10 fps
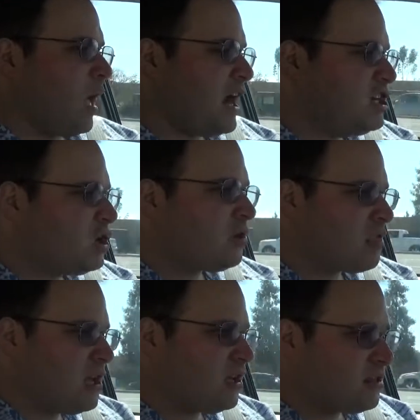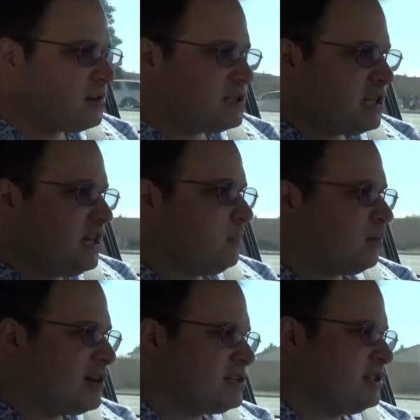I don't think there's any
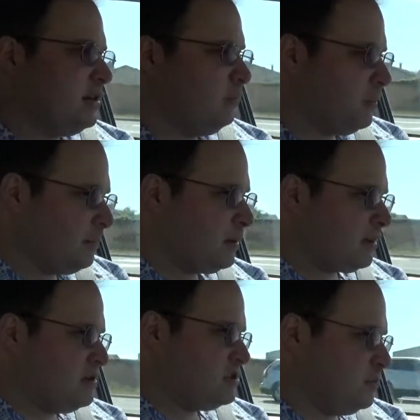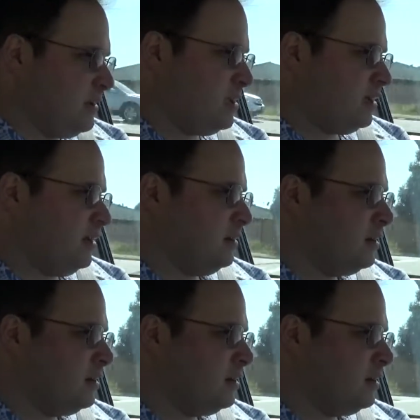precedent, biblically speaking,